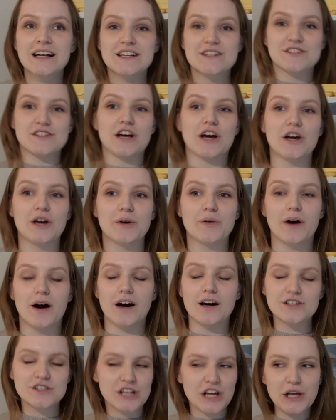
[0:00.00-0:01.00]
So
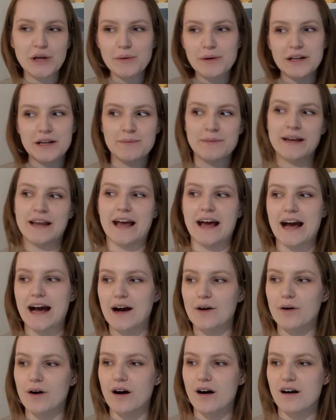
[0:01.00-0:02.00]
I'll show you in a minute
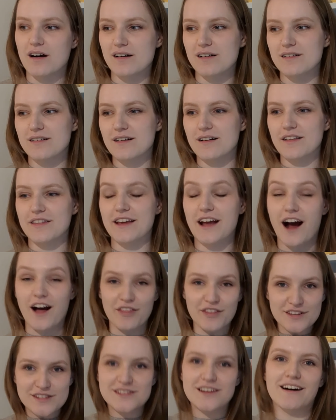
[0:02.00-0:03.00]
how the
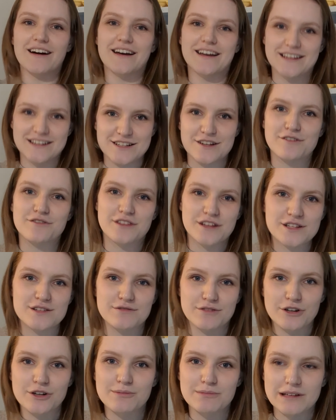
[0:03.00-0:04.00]
other side of this
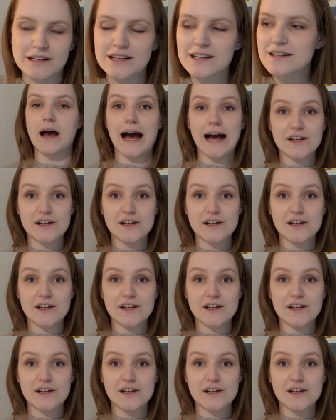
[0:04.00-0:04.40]
room looked.